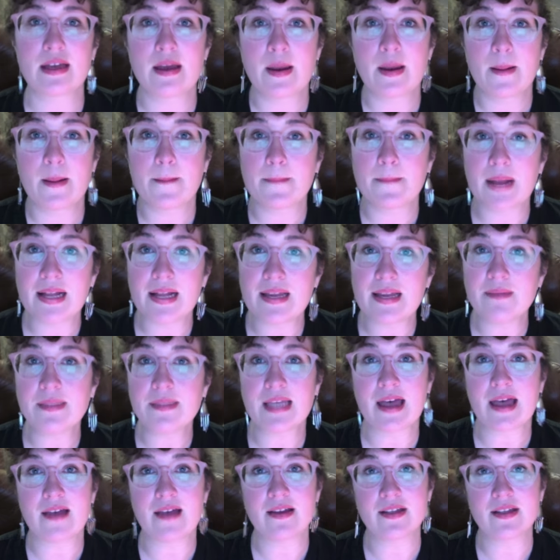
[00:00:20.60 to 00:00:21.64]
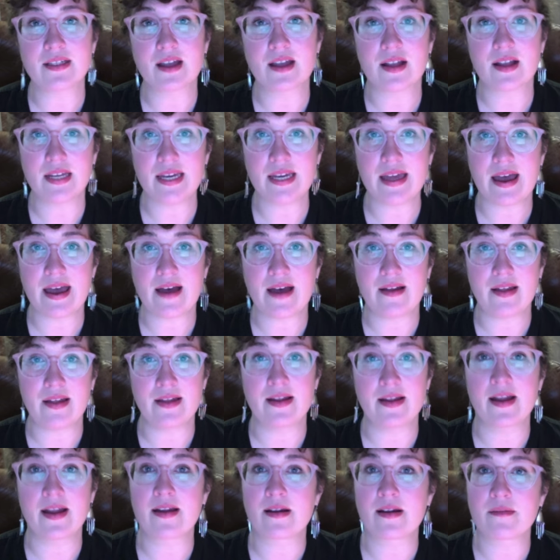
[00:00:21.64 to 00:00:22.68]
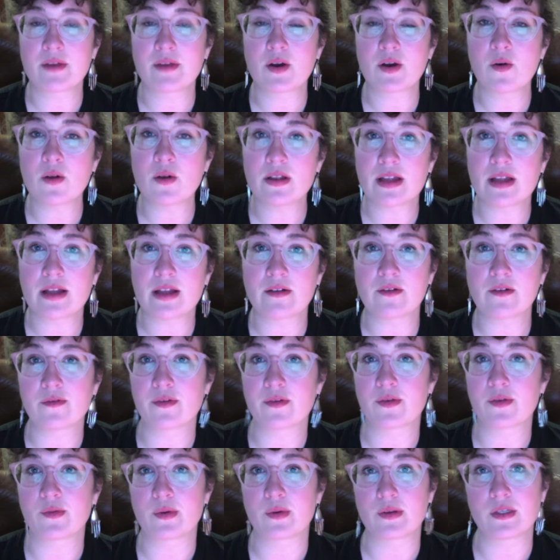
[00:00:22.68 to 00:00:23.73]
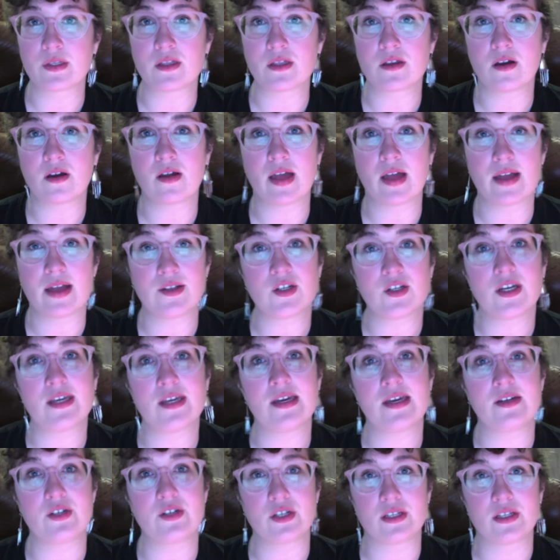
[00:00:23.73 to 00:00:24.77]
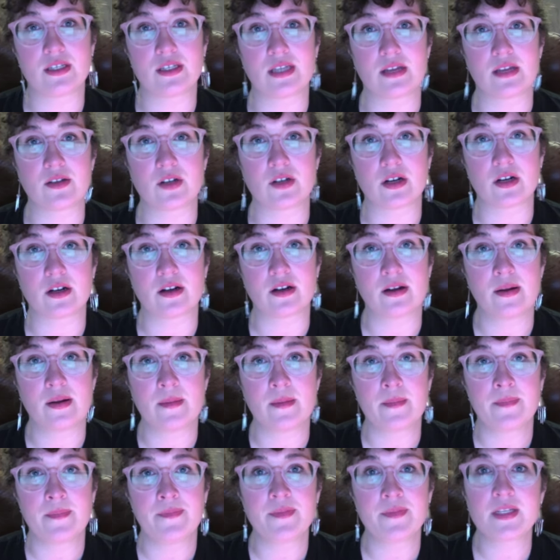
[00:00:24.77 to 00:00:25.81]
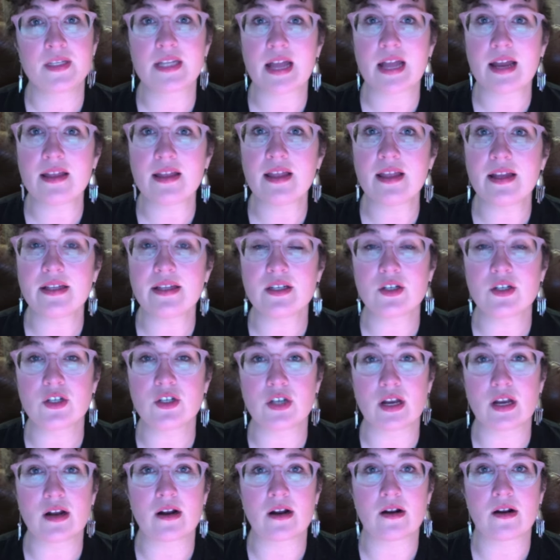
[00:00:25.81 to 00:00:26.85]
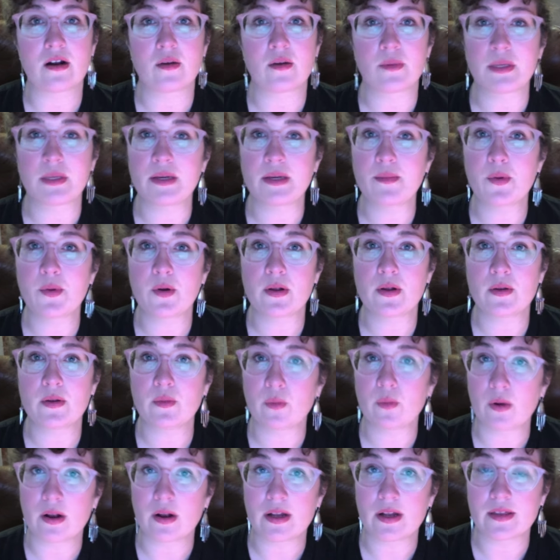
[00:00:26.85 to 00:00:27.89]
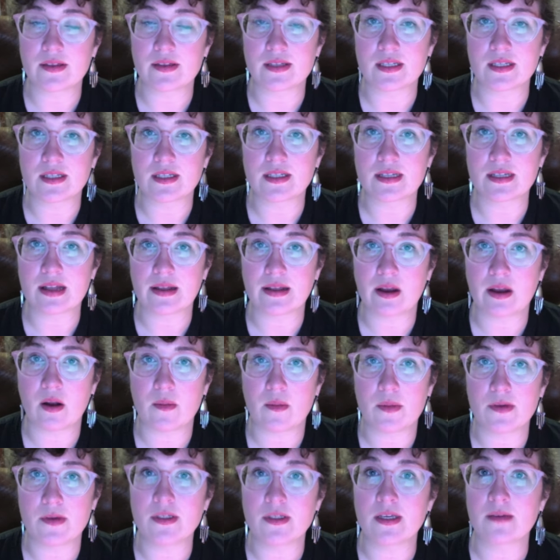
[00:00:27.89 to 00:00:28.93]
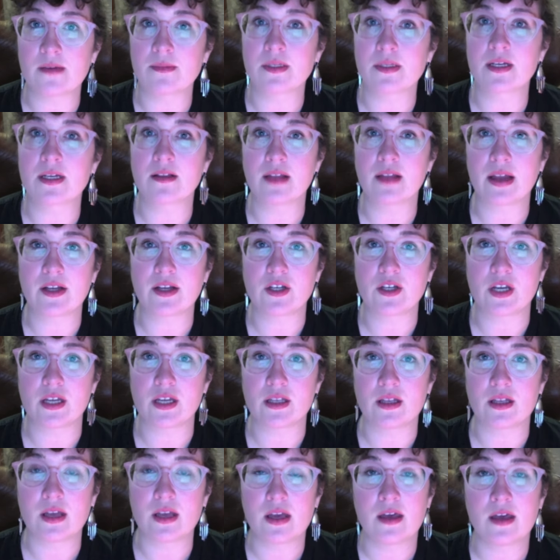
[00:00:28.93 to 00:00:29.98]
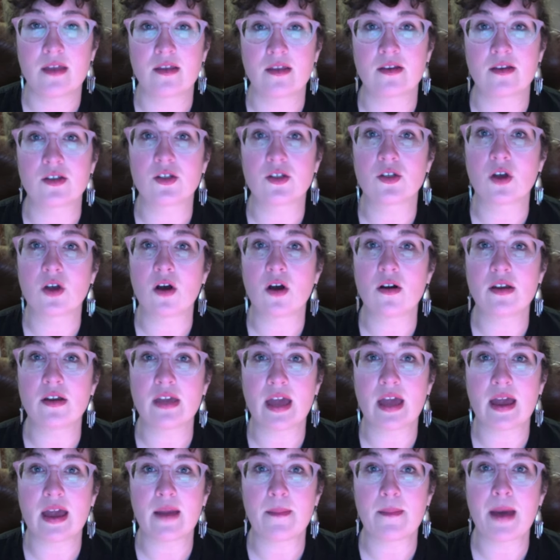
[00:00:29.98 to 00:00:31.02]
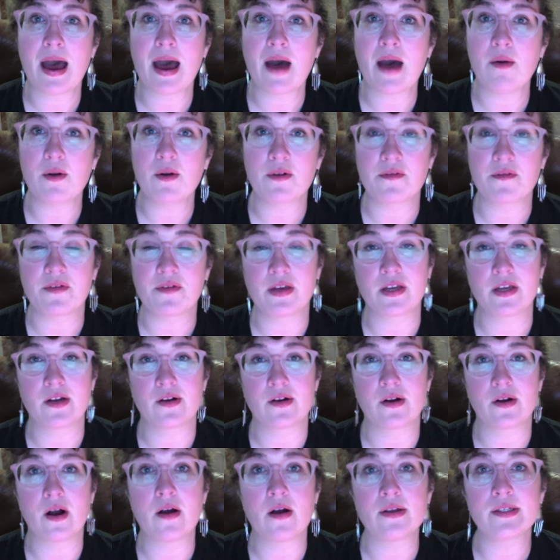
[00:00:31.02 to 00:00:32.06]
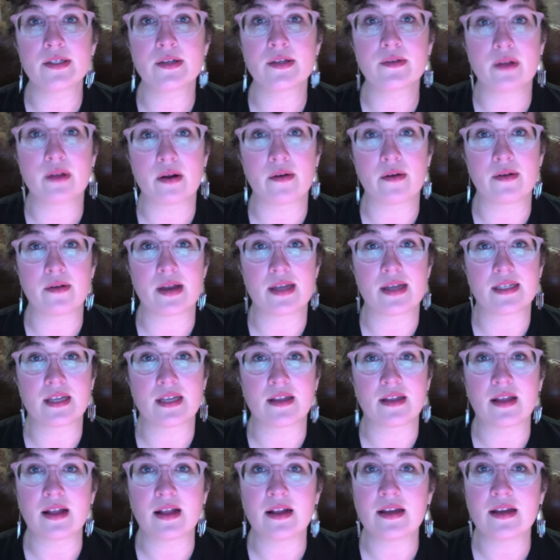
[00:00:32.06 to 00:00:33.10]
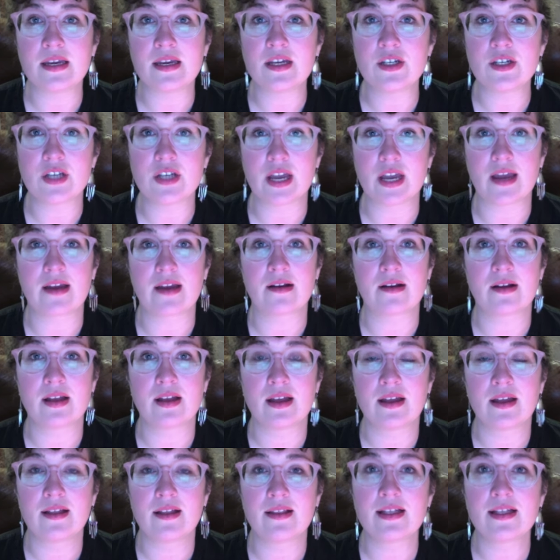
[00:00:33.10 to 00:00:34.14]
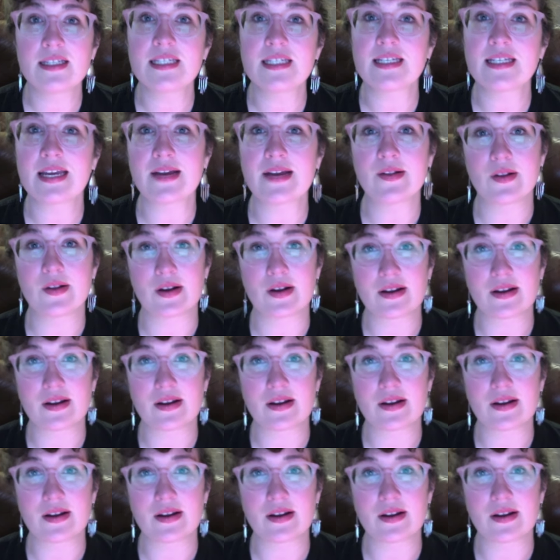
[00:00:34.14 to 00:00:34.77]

My name's Alex Otte Callon, and I'm the coordinator for the Rosenthal Education Center. Today, I'd like to share a really important work in the Cincinnati Art Museum's collection, a Songye power figure, also known as an nkishi. Let's take a look.